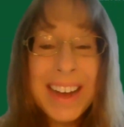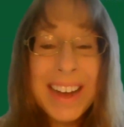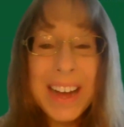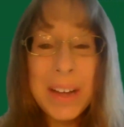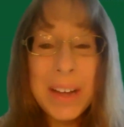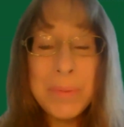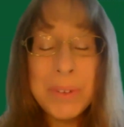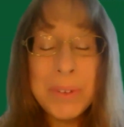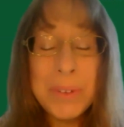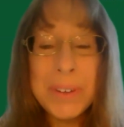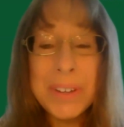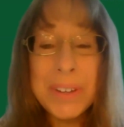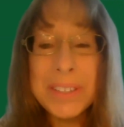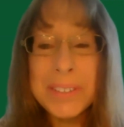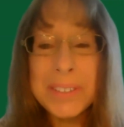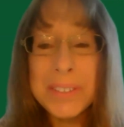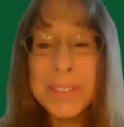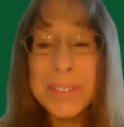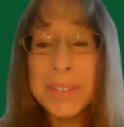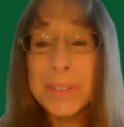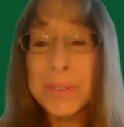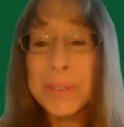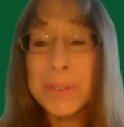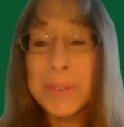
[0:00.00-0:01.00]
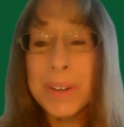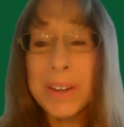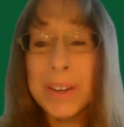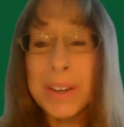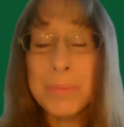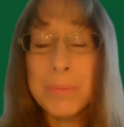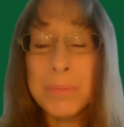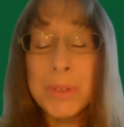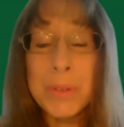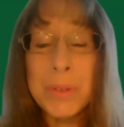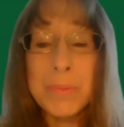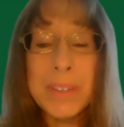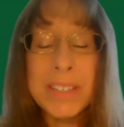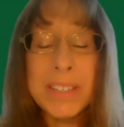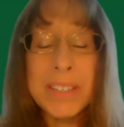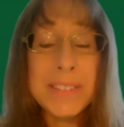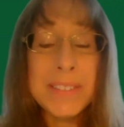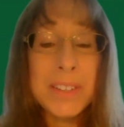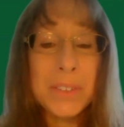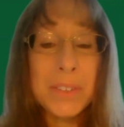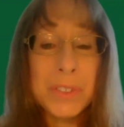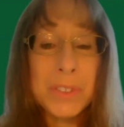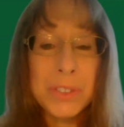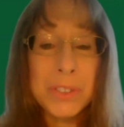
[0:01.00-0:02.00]
I'm going to um, mute
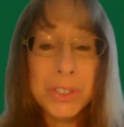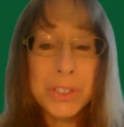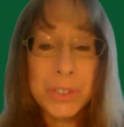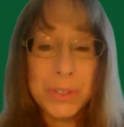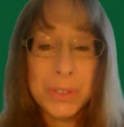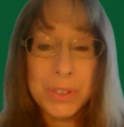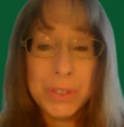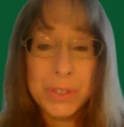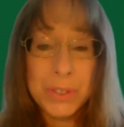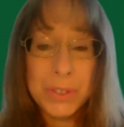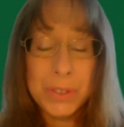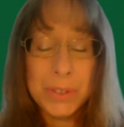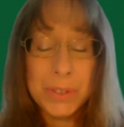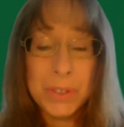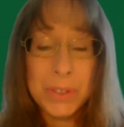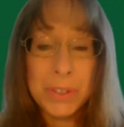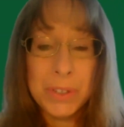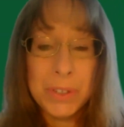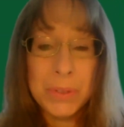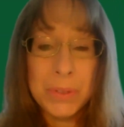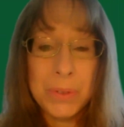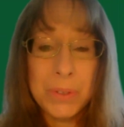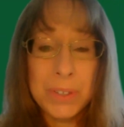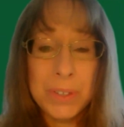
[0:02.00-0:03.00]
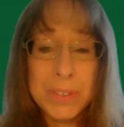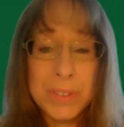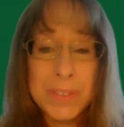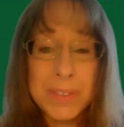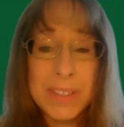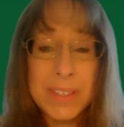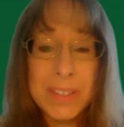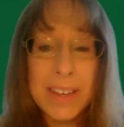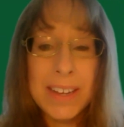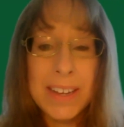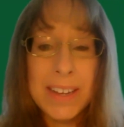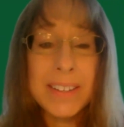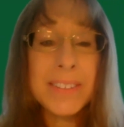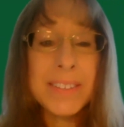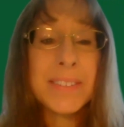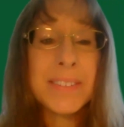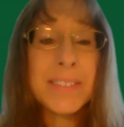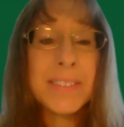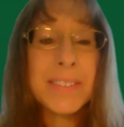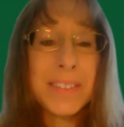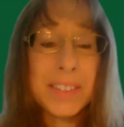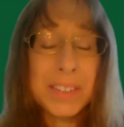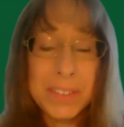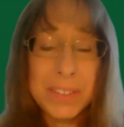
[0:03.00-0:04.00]
myself and show your your slides,
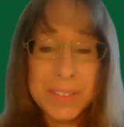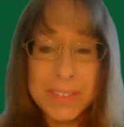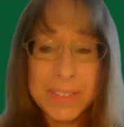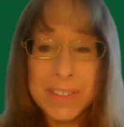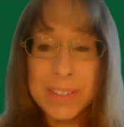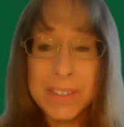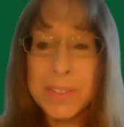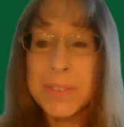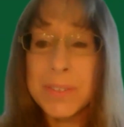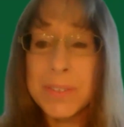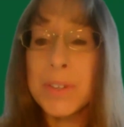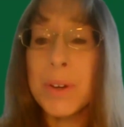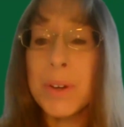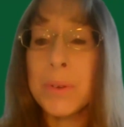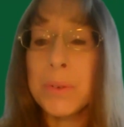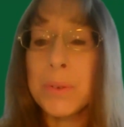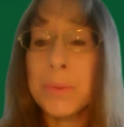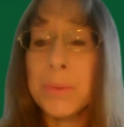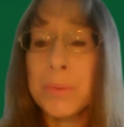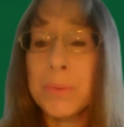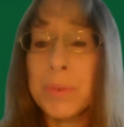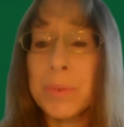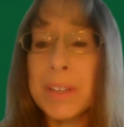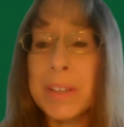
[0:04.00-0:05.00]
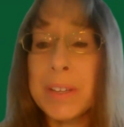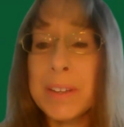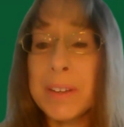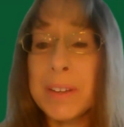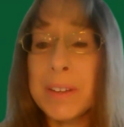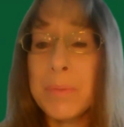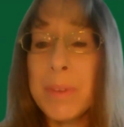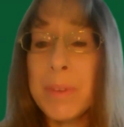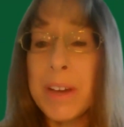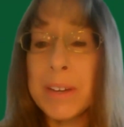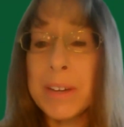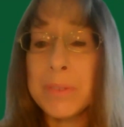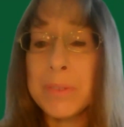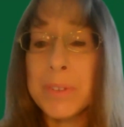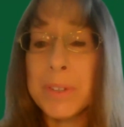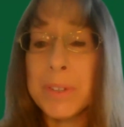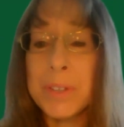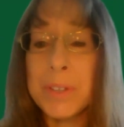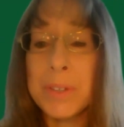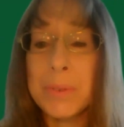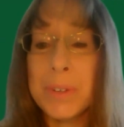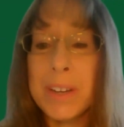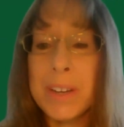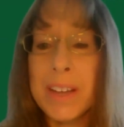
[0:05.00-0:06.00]
and then just let us know when we can come back for
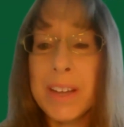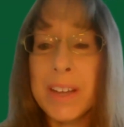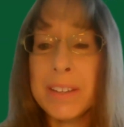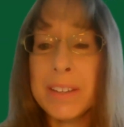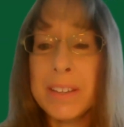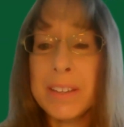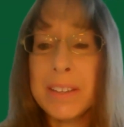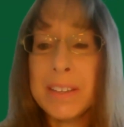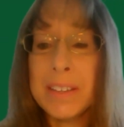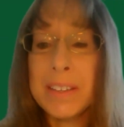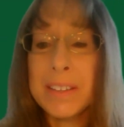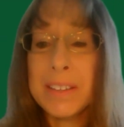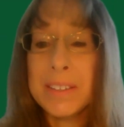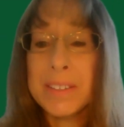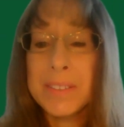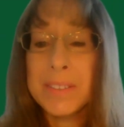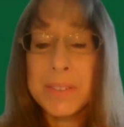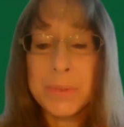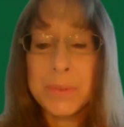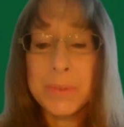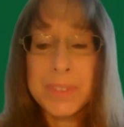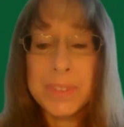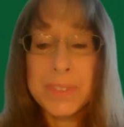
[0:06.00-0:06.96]
Q and A.